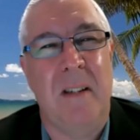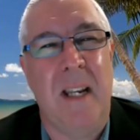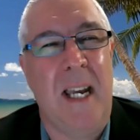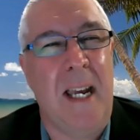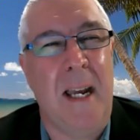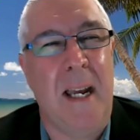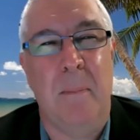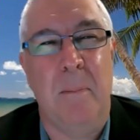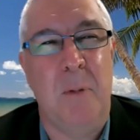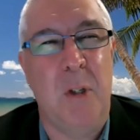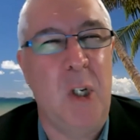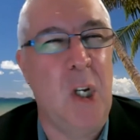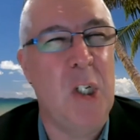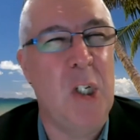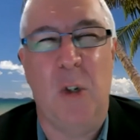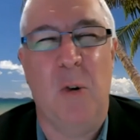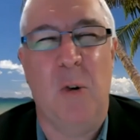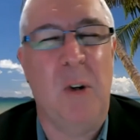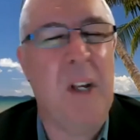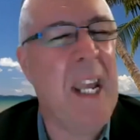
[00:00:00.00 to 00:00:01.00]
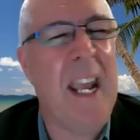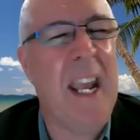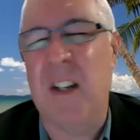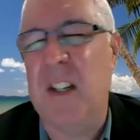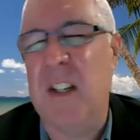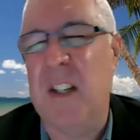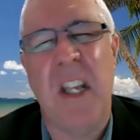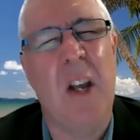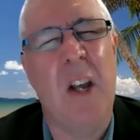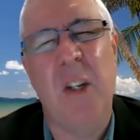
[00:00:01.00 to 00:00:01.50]
um, surgical
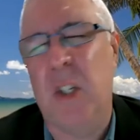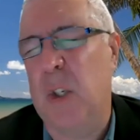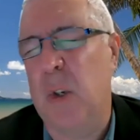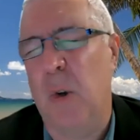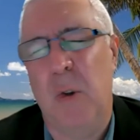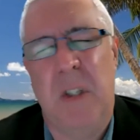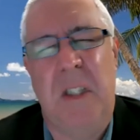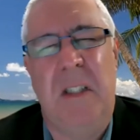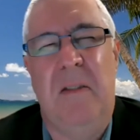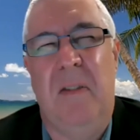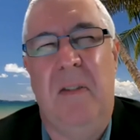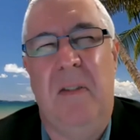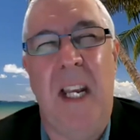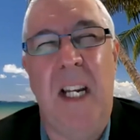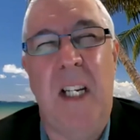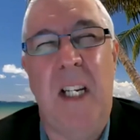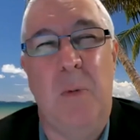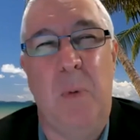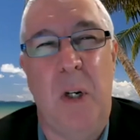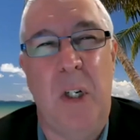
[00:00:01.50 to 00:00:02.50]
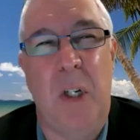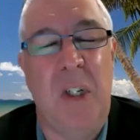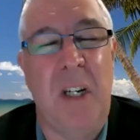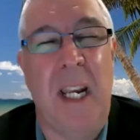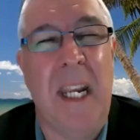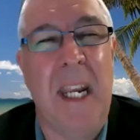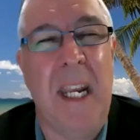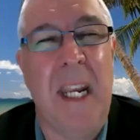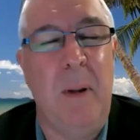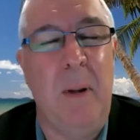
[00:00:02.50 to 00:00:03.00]
gowns, those sorts of things, which
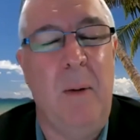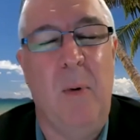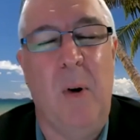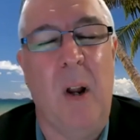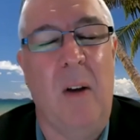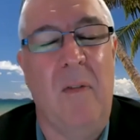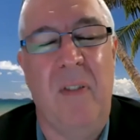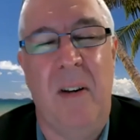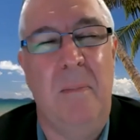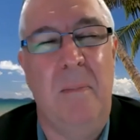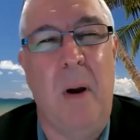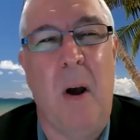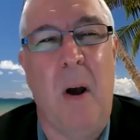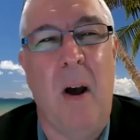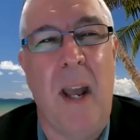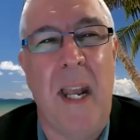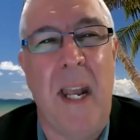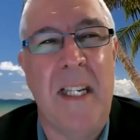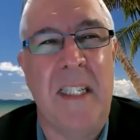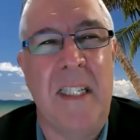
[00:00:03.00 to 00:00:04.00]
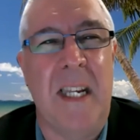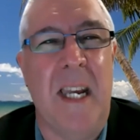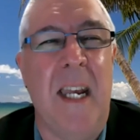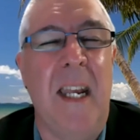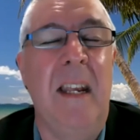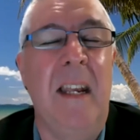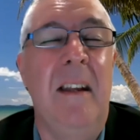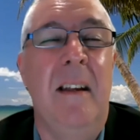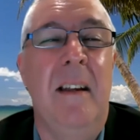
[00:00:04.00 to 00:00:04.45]
again, people would often buy as a